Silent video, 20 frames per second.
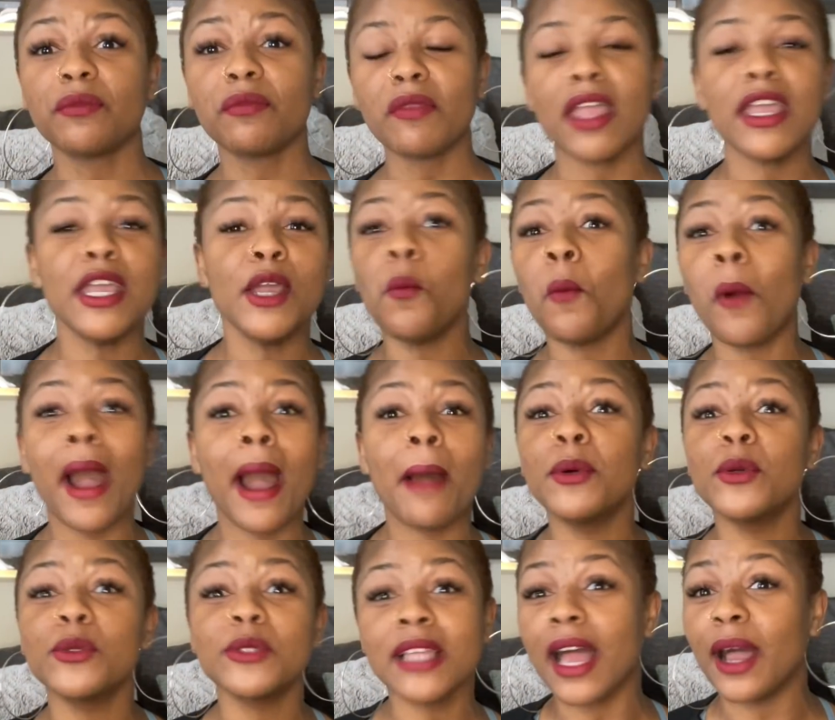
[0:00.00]
and
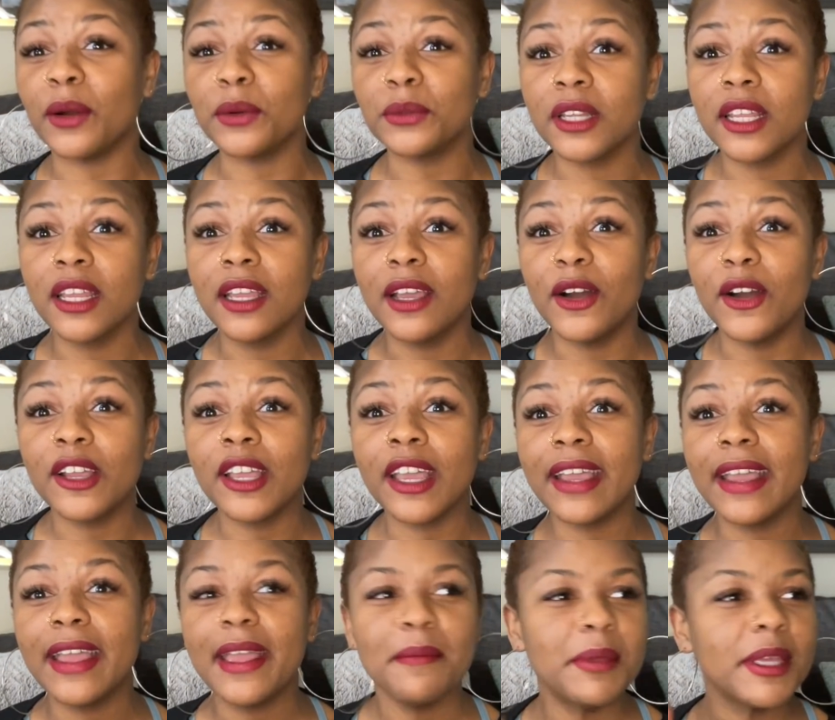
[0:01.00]
wobbles out.
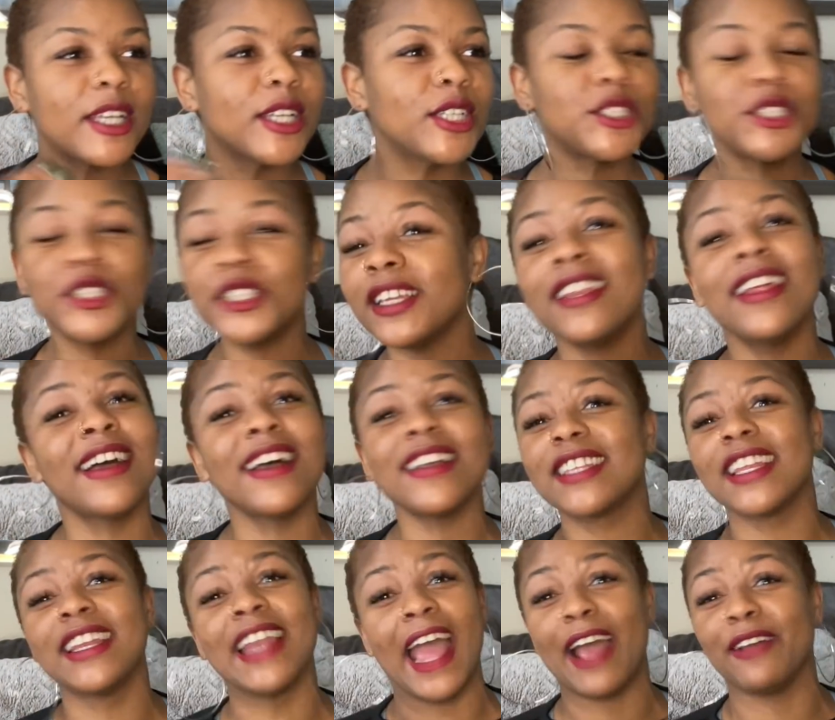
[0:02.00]
Okay? Because she
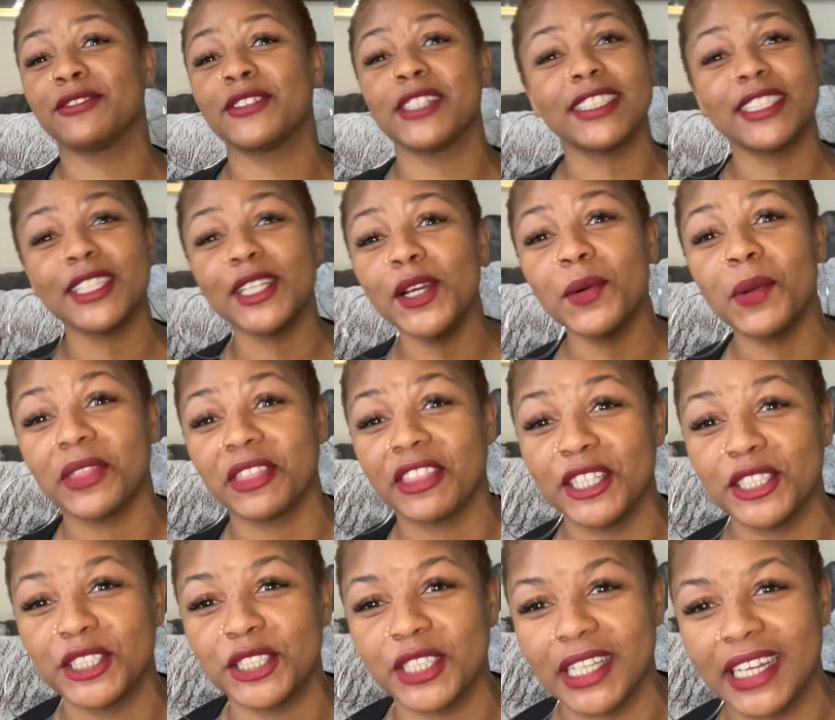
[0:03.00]
doesn't have to deal with
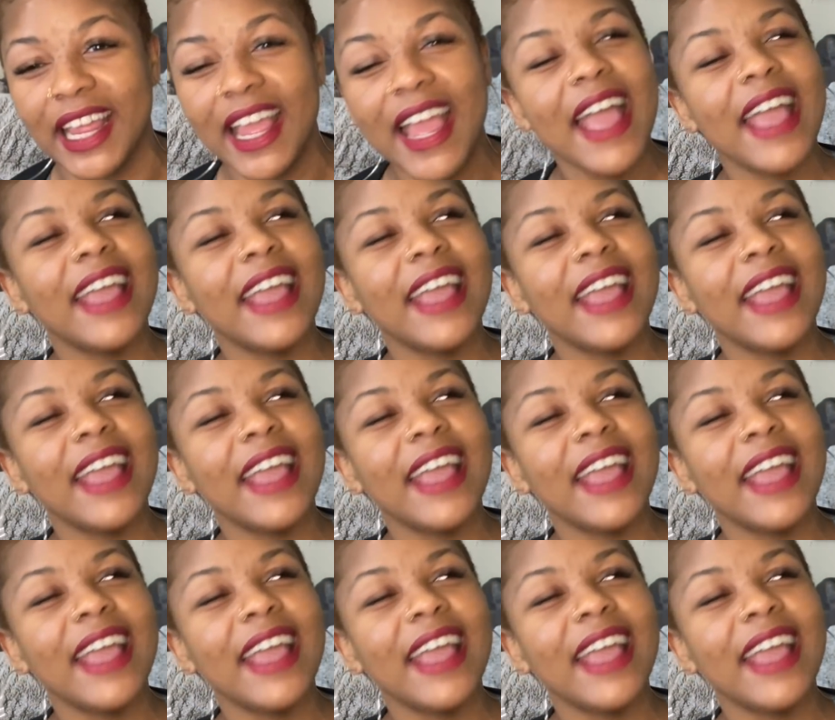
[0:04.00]
this shit.